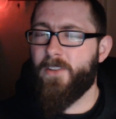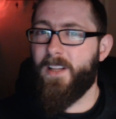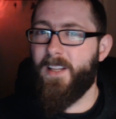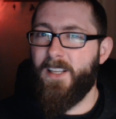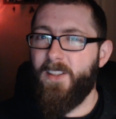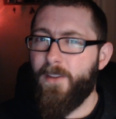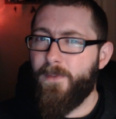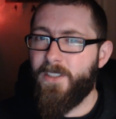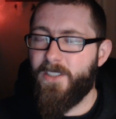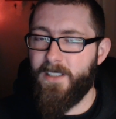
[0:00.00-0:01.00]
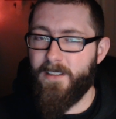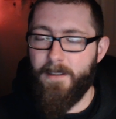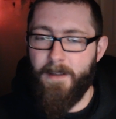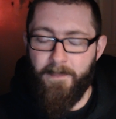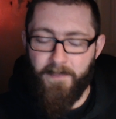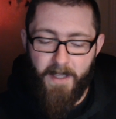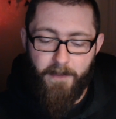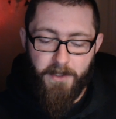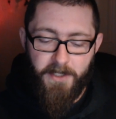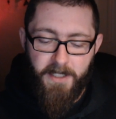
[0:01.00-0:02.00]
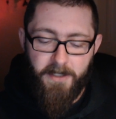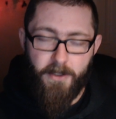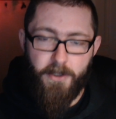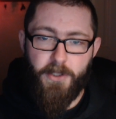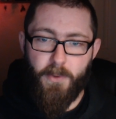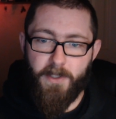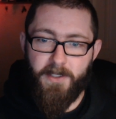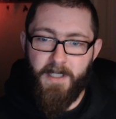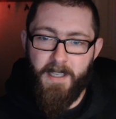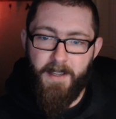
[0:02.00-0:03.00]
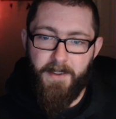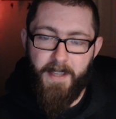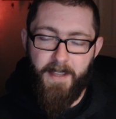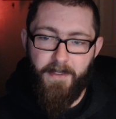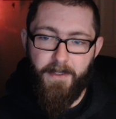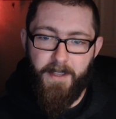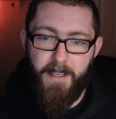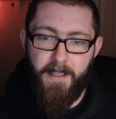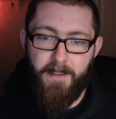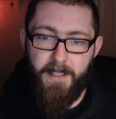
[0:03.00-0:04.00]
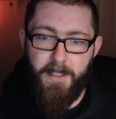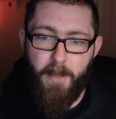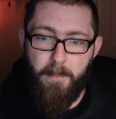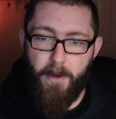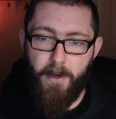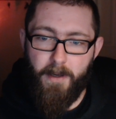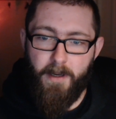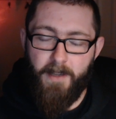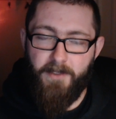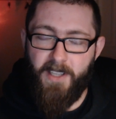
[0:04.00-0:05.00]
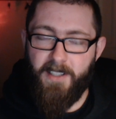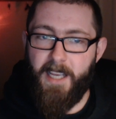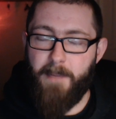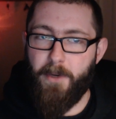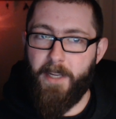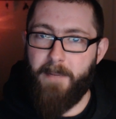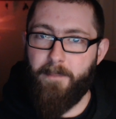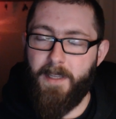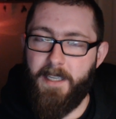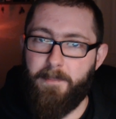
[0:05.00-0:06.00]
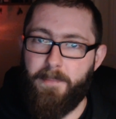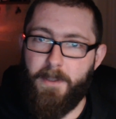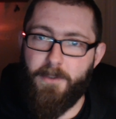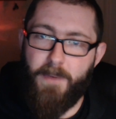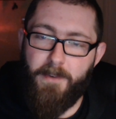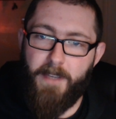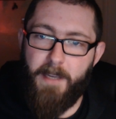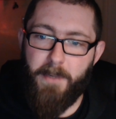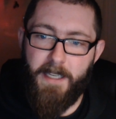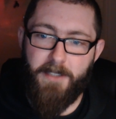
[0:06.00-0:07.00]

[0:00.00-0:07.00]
on the length of the season. If your seasons are short, then the number 10k per game played plus 5k per